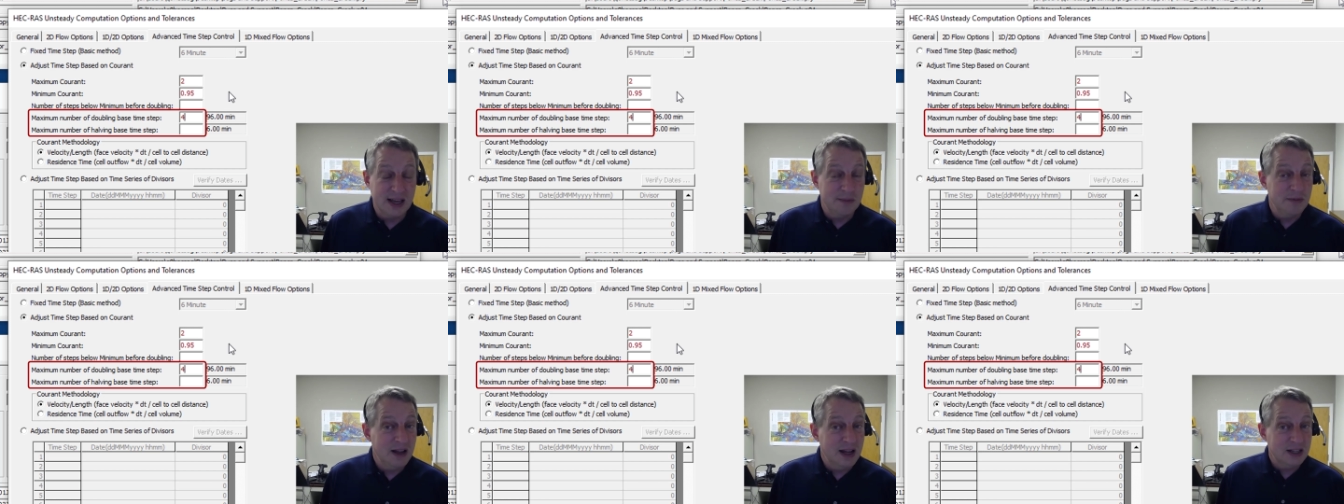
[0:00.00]

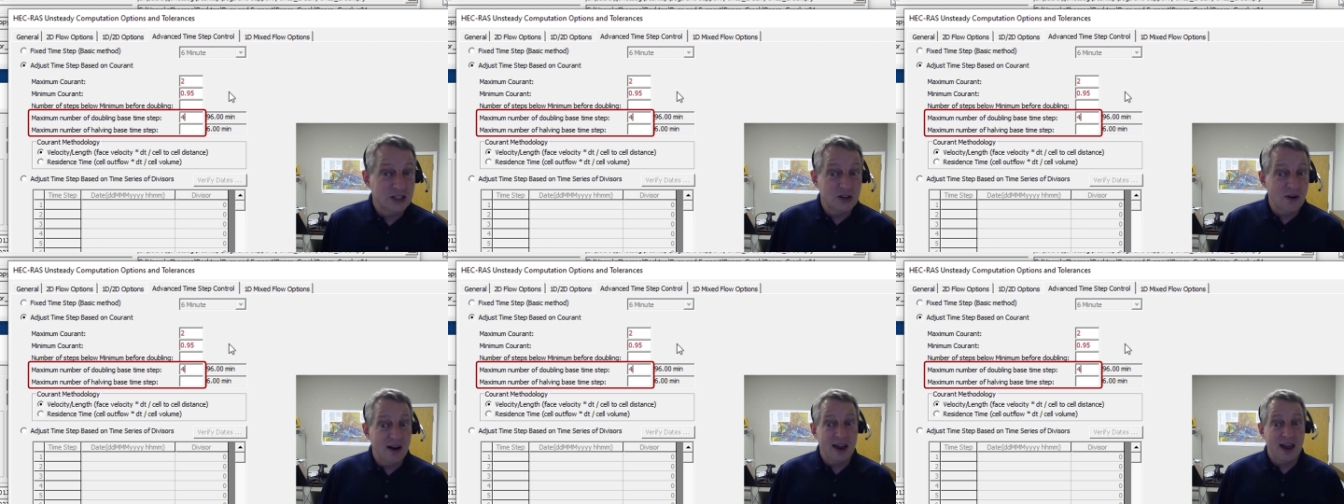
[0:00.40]
I'm not
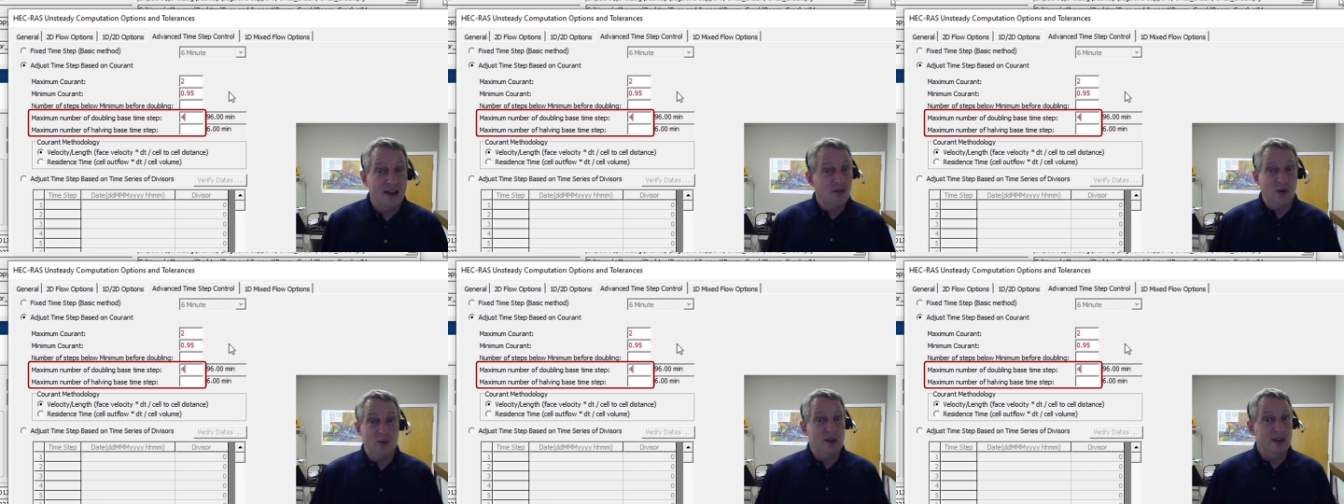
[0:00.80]
sure I
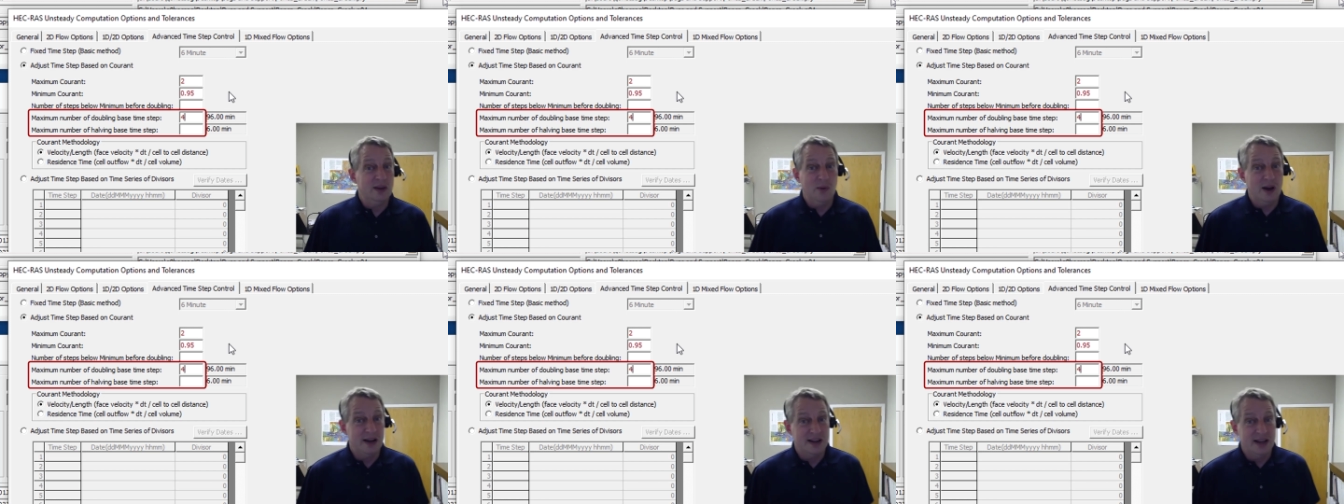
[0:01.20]
ever really
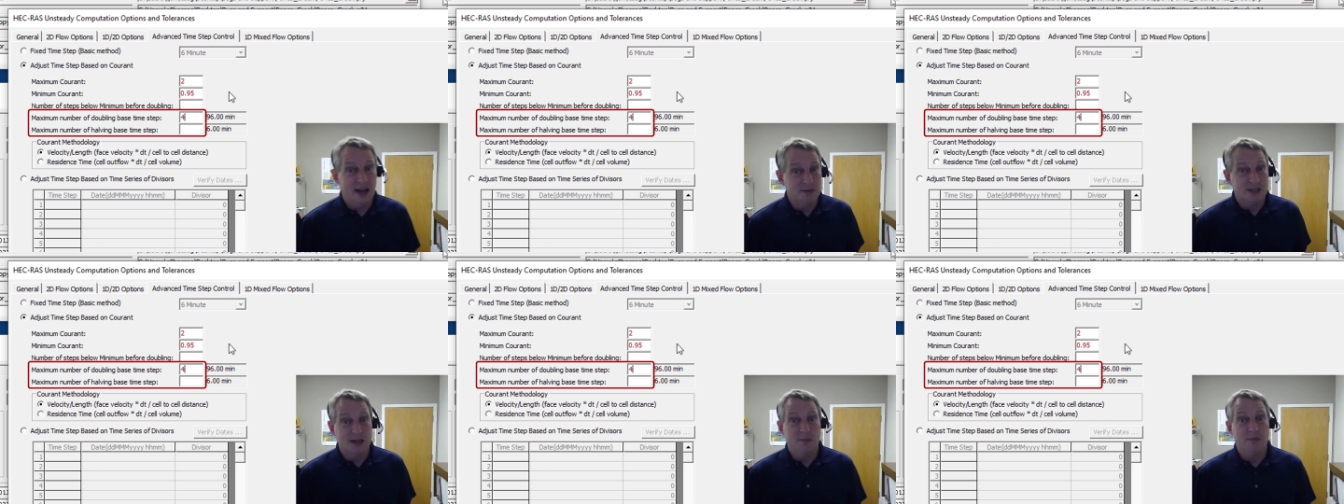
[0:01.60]
want a
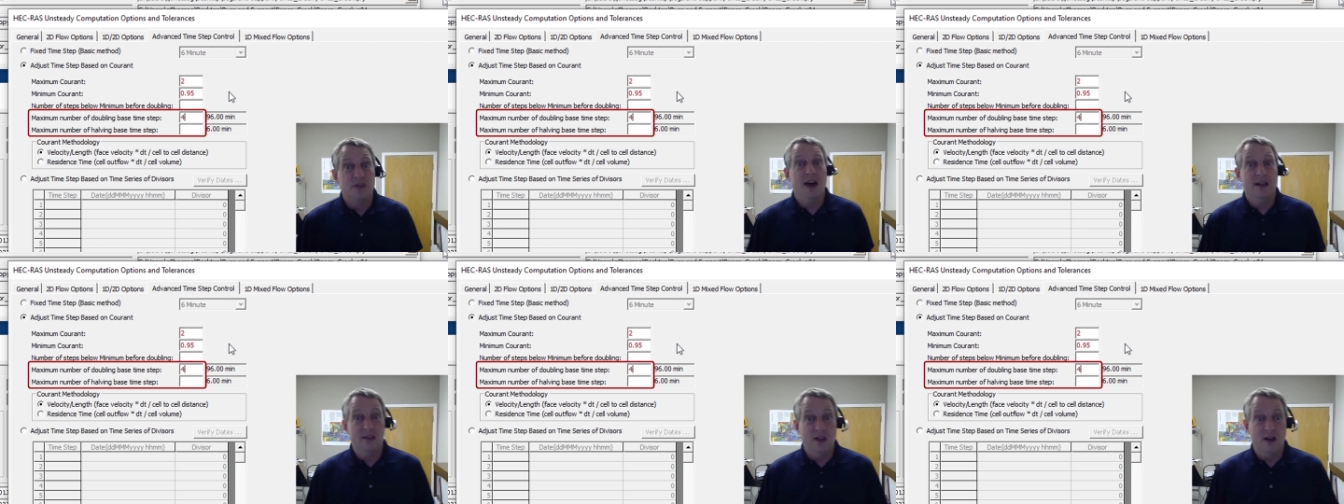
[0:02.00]
time step
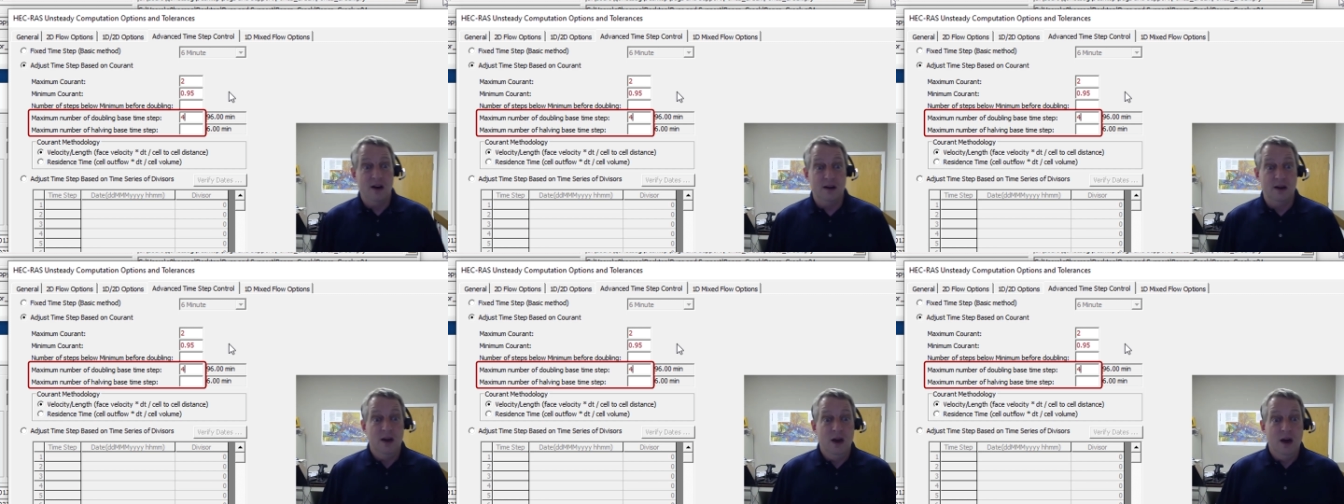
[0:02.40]
that long,